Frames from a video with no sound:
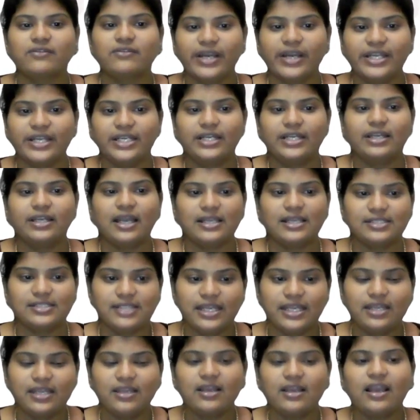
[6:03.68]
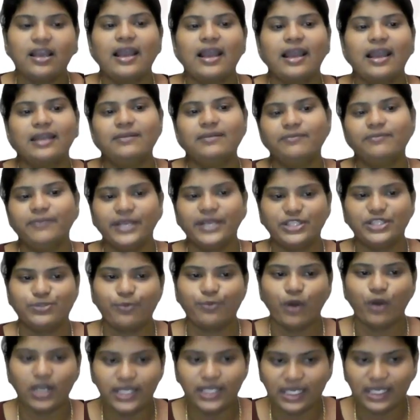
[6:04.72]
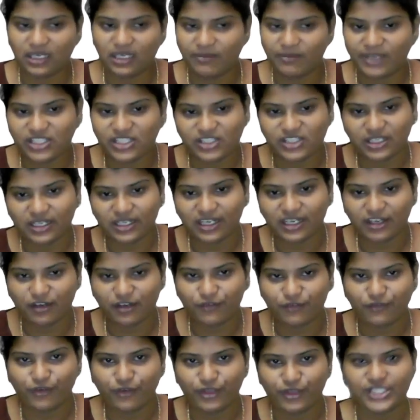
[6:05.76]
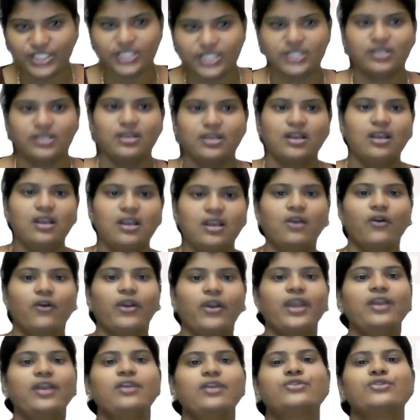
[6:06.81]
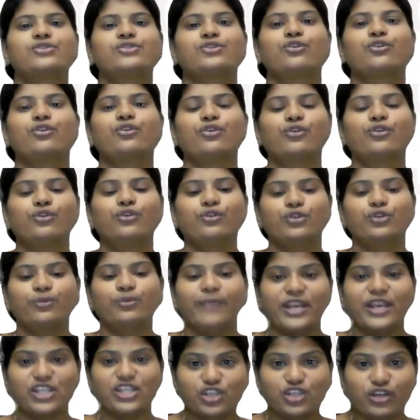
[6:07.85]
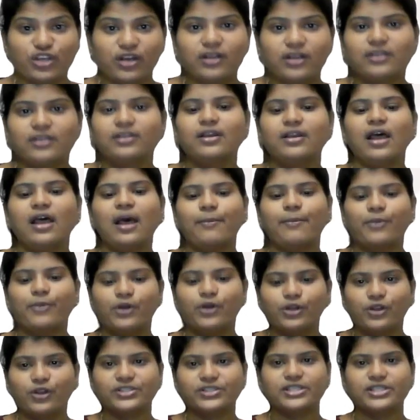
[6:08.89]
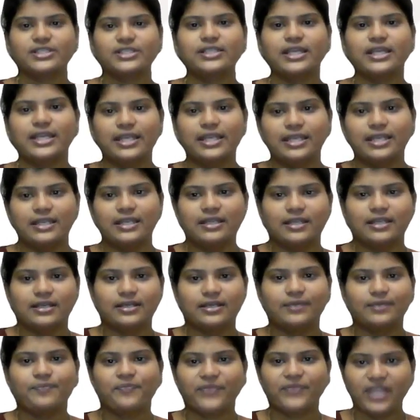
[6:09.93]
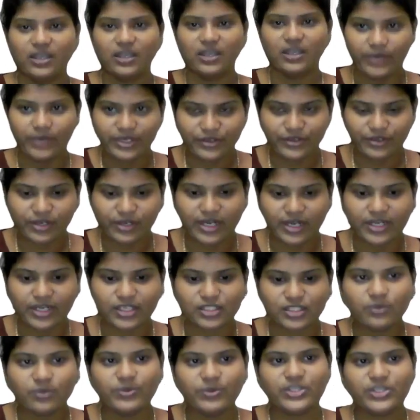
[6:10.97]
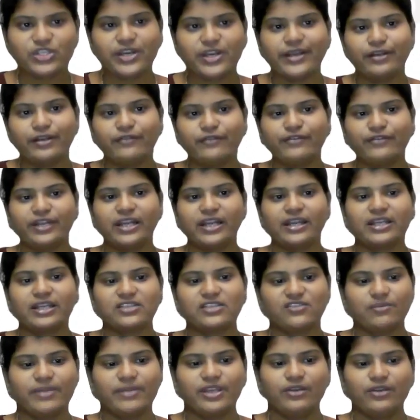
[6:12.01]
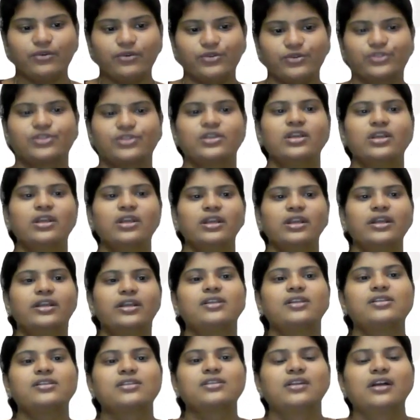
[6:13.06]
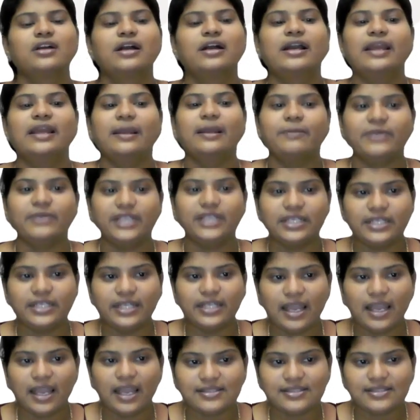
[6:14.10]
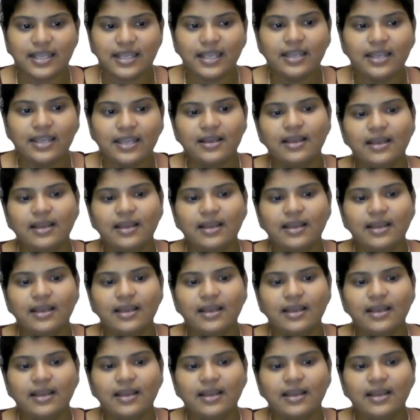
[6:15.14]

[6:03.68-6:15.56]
violet assay, and page polyacrylamide gel electrophoresis. Okay, so to measure the apoptosis in the in vitro condition, which kind of techniques will be used? It is MTT assay